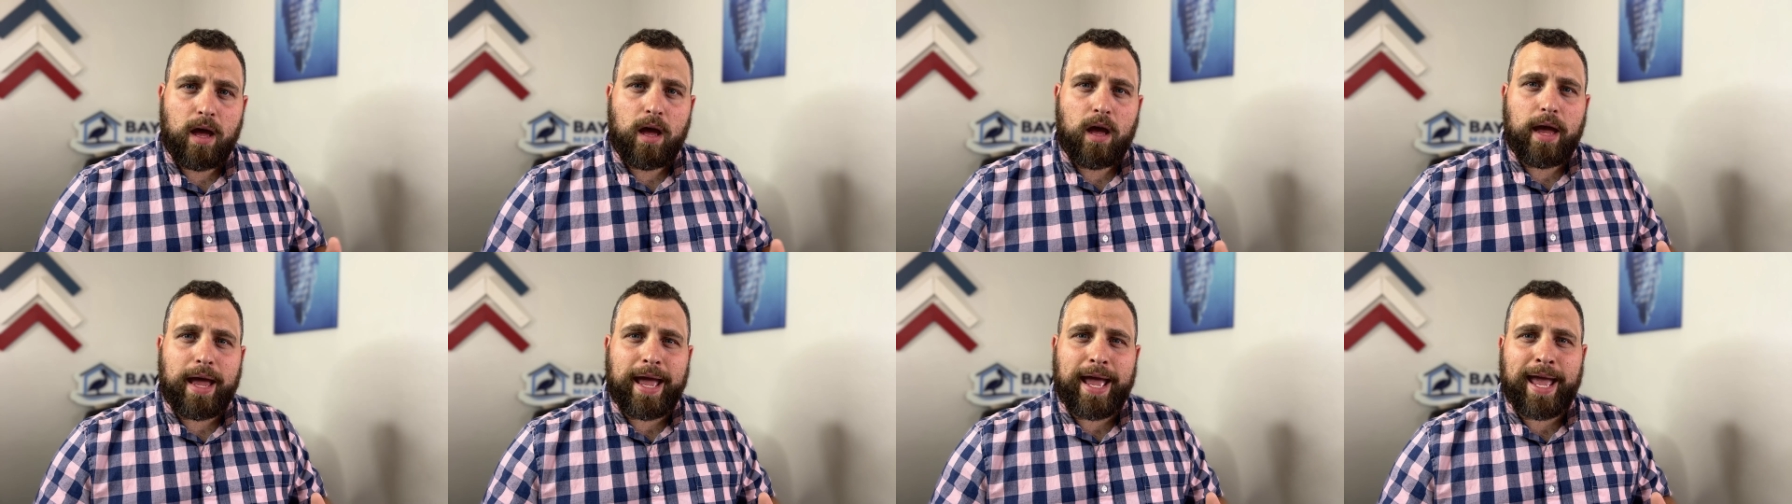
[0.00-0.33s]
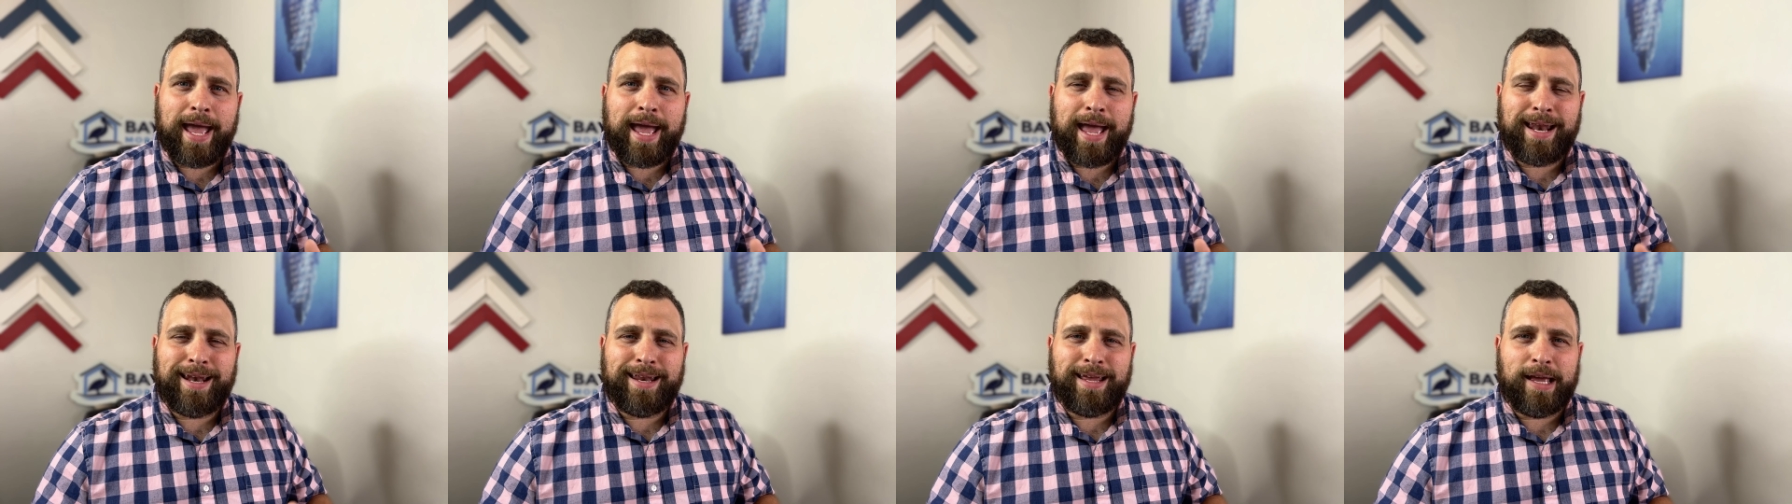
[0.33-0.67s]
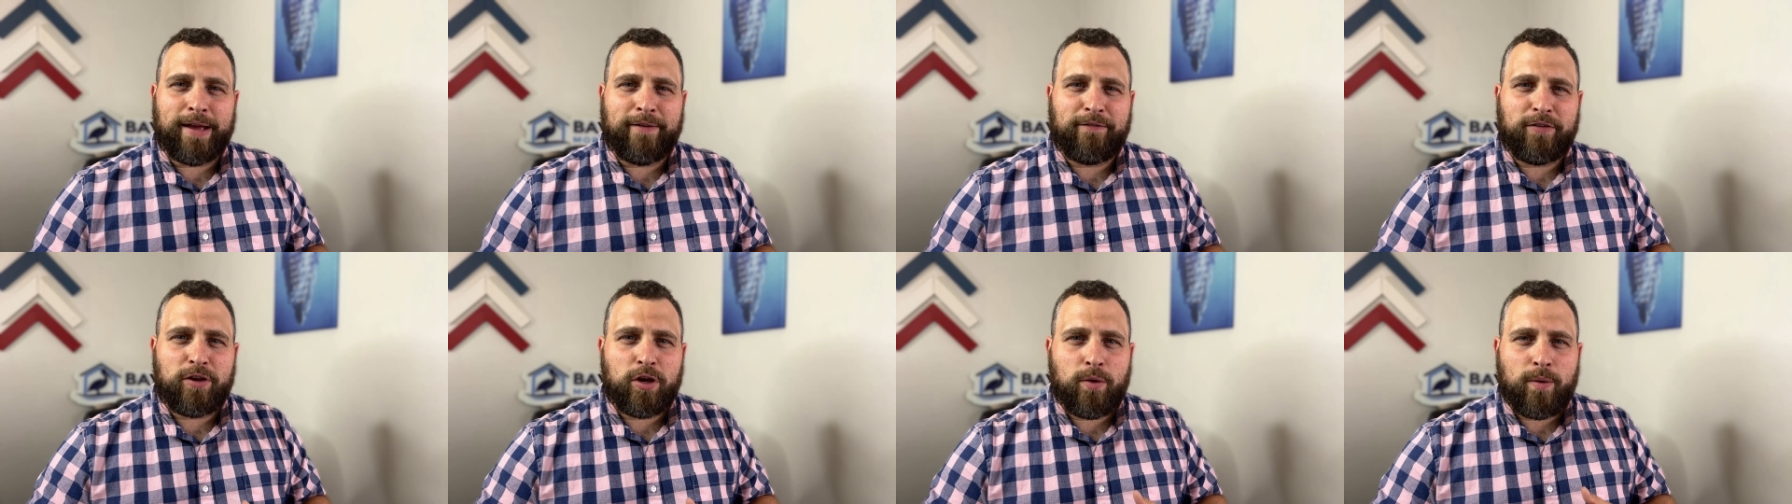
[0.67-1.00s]
And
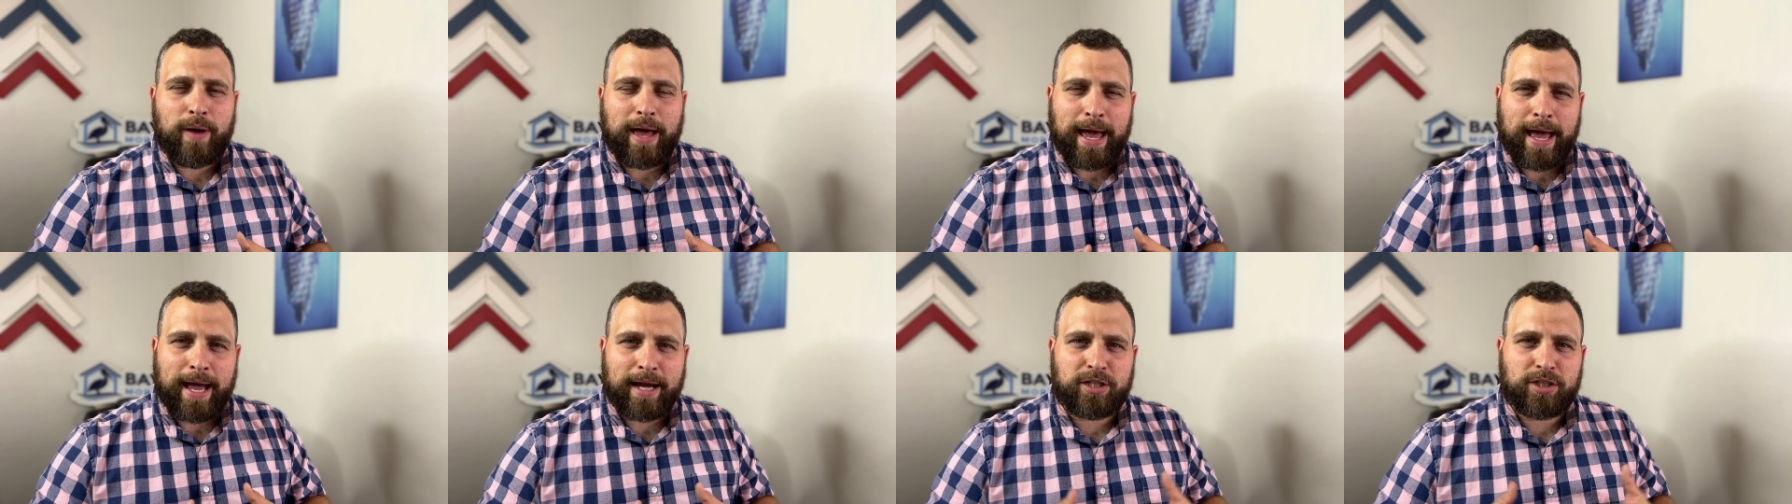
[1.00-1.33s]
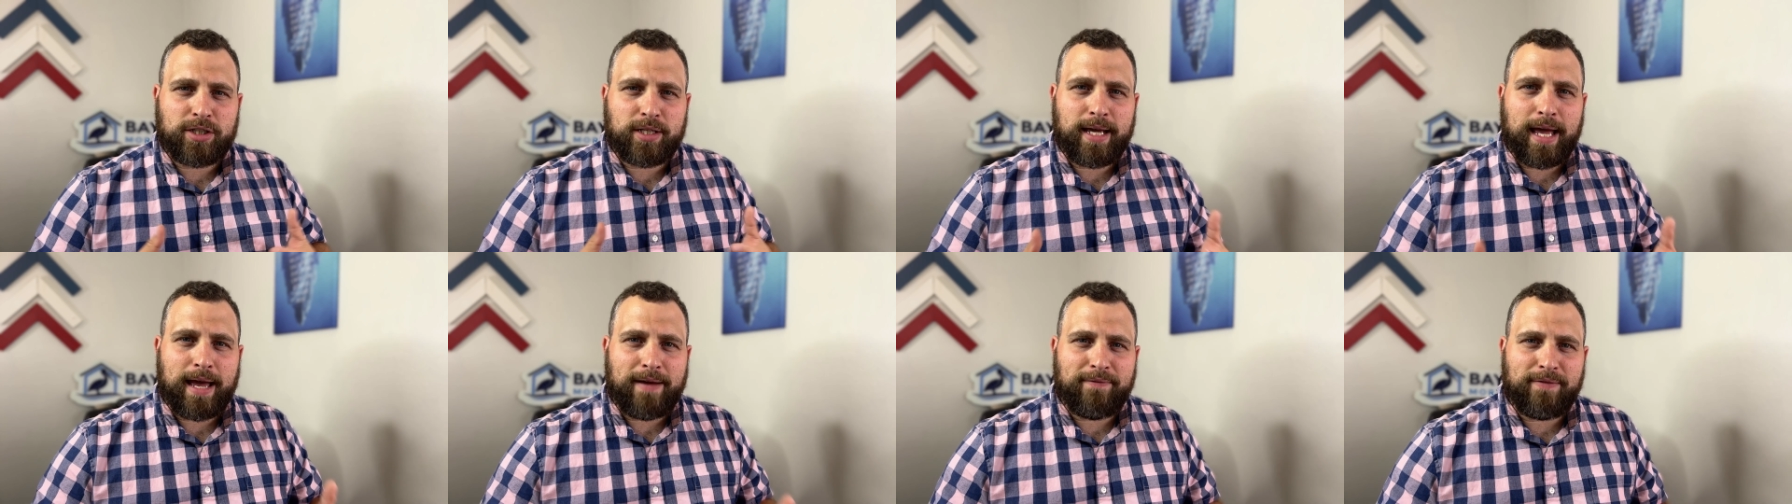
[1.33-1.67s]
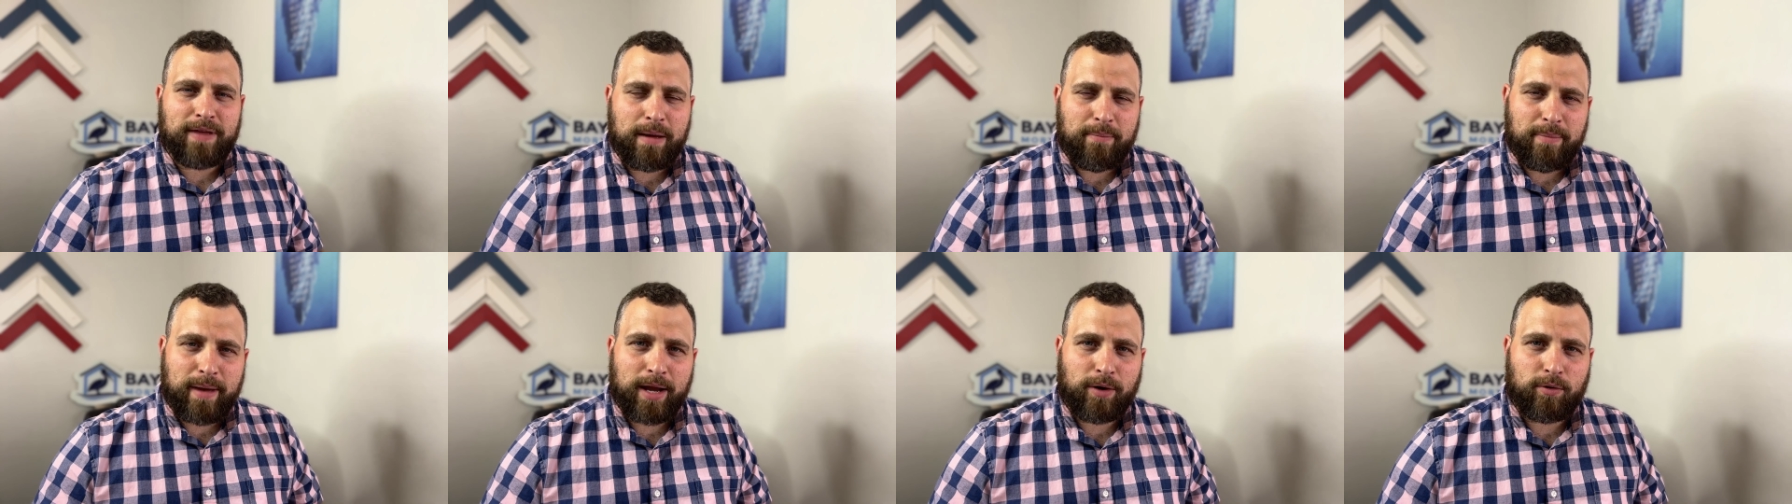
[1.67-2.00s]
if you actually have
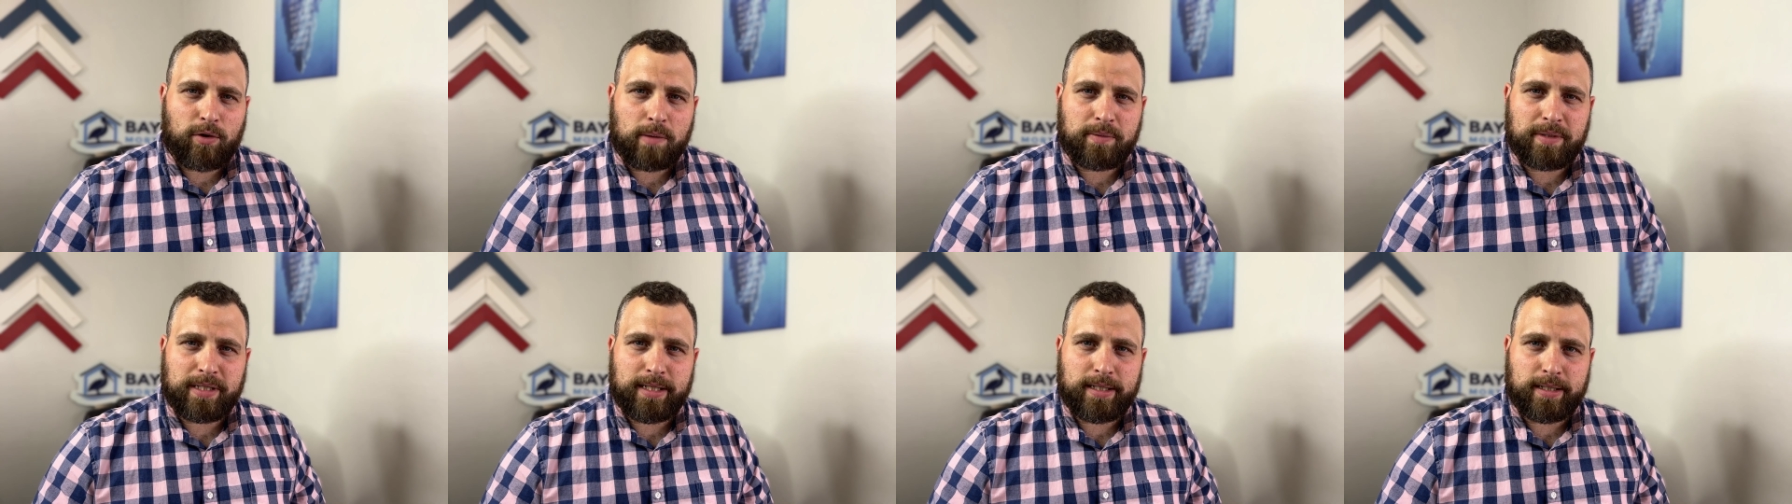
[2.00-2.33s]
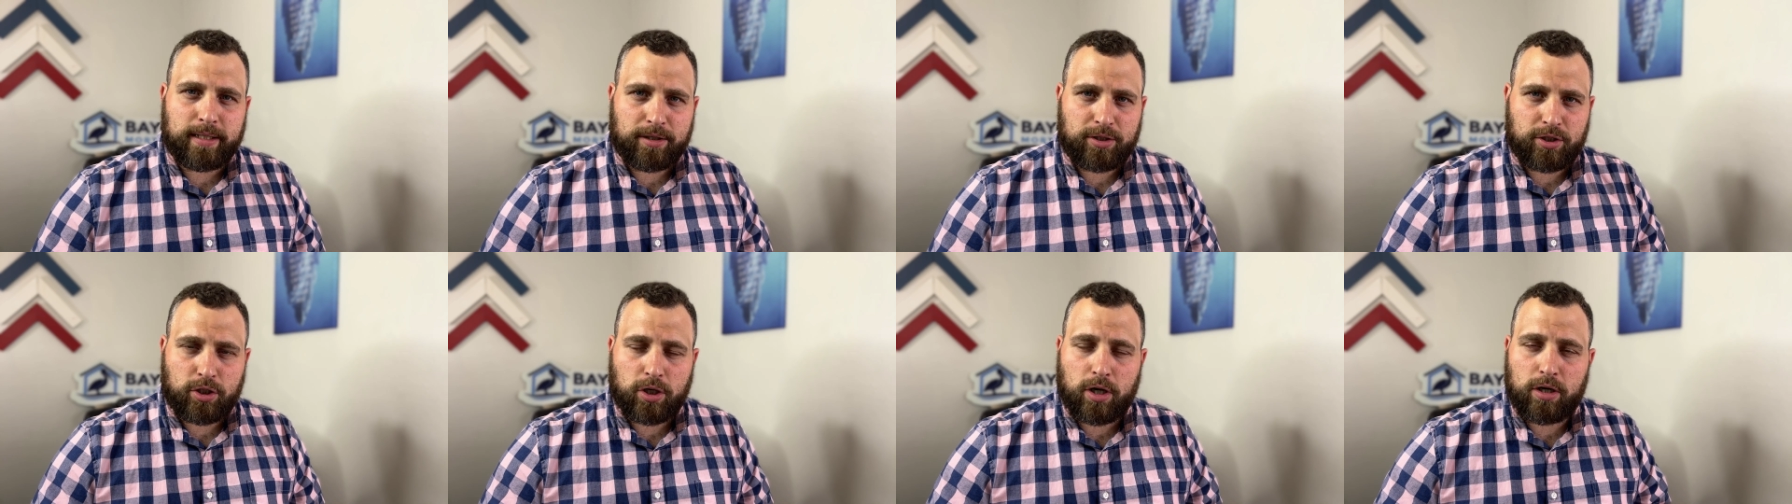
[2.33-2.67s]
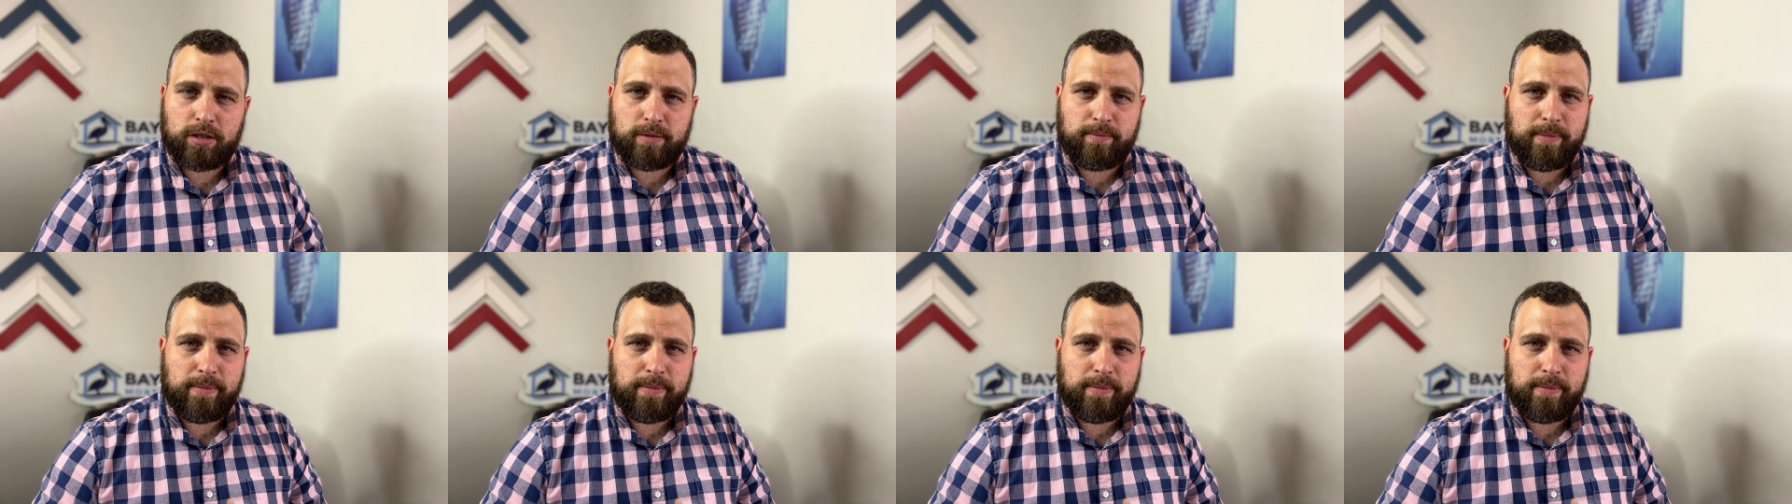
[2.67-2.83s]
that bankruptcy discharge,